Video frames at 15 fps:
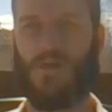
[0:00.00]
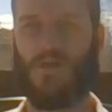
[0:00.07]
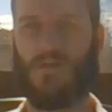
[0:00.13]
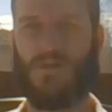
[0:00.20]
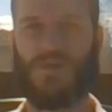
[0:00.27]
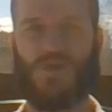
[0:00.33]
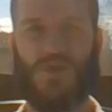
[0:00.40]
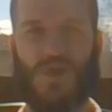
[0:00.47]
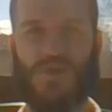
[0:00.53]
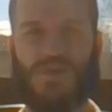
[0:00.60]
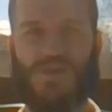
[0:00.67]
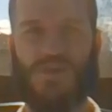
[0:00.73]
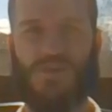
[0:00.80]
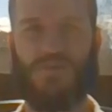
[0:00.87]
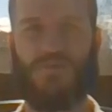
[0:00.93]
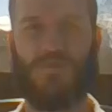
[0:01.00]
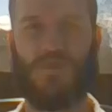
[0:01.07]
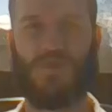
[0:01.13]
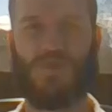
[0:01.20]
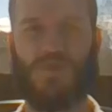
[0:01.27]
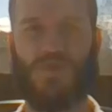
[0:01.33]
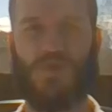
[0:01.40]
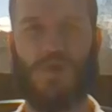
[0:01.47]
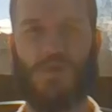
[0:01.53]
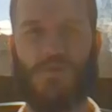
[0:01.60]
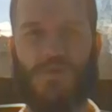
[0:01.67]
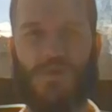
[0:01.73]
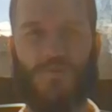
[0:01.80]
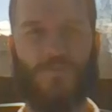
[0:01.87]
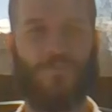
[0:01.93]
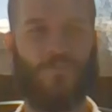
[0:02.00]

that your eyes need to function correctly.